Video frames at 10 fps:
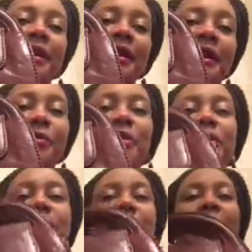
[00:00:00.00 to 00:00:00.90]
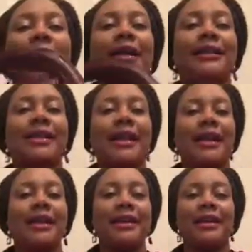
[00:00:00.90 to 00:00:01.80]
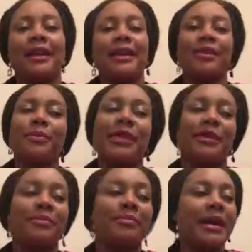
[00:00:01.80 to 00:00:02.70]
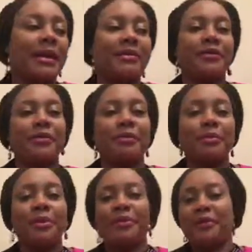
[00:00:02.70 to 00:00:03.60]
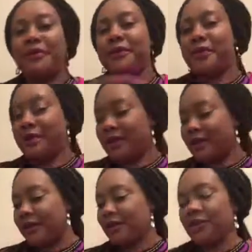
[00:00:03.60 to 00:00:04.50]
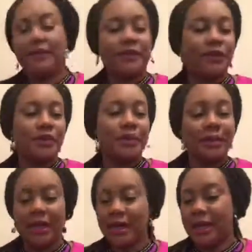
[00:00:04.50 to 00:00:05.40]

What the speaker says: Yeah, most of the bags I normally buy them from thrift shops.